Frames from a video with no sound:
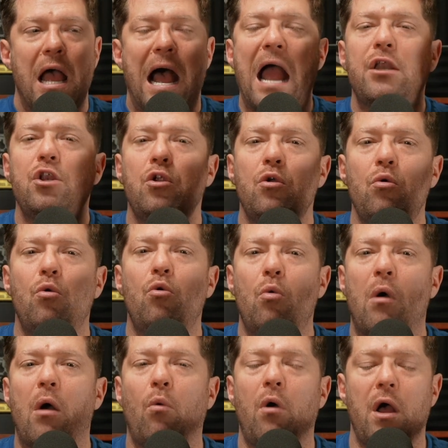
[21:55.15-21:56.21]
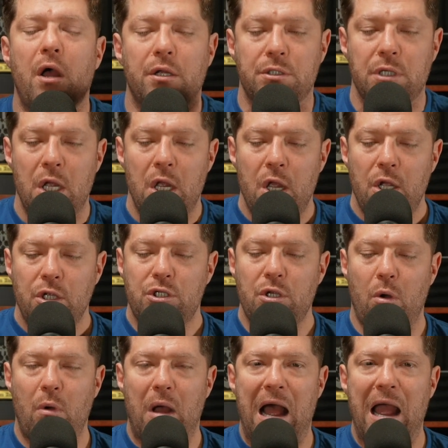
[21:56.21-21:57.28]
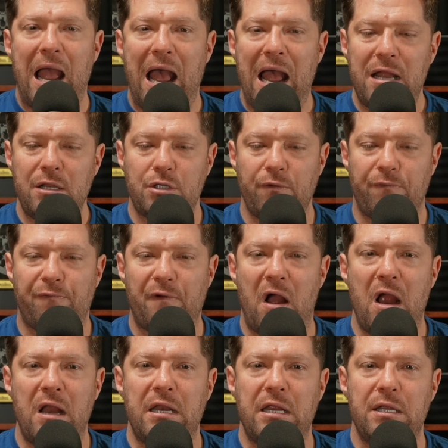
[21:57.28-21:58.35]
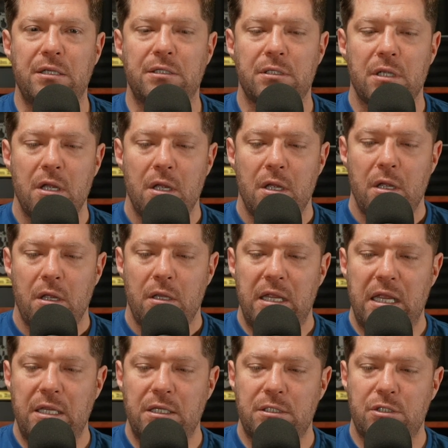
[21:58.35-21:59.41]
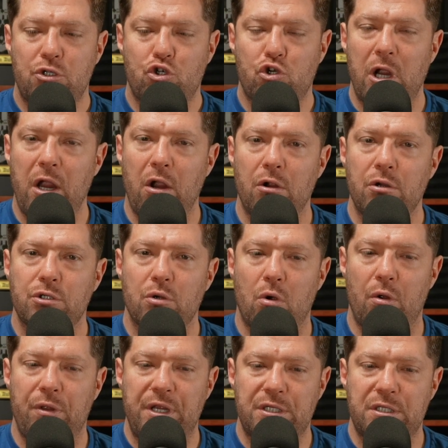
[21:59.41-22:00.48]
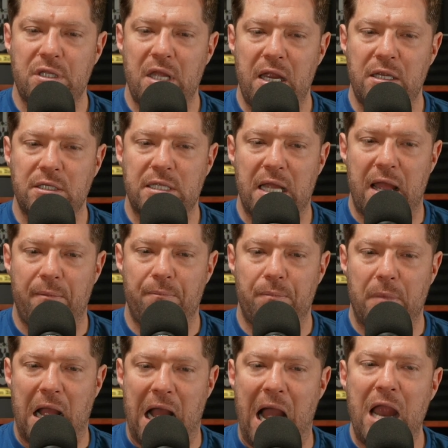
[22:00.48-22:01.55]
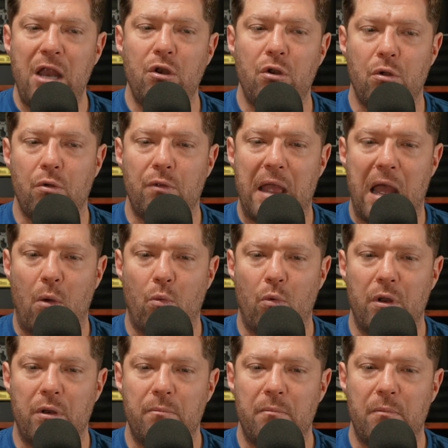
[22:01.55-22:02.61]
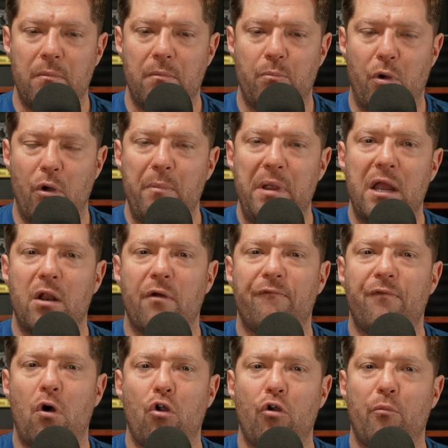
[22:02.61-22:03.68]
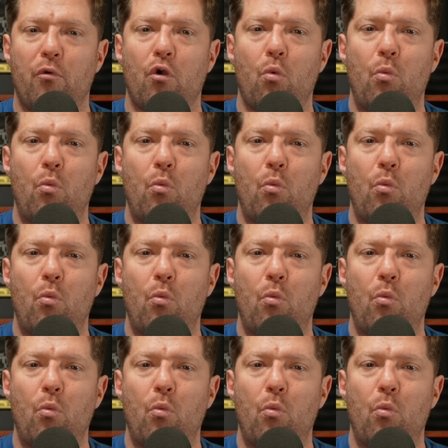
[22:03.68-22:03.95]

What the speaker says: I knew who I was. So I had to find these triggers or these things that I knew that would put me in a vulnerable or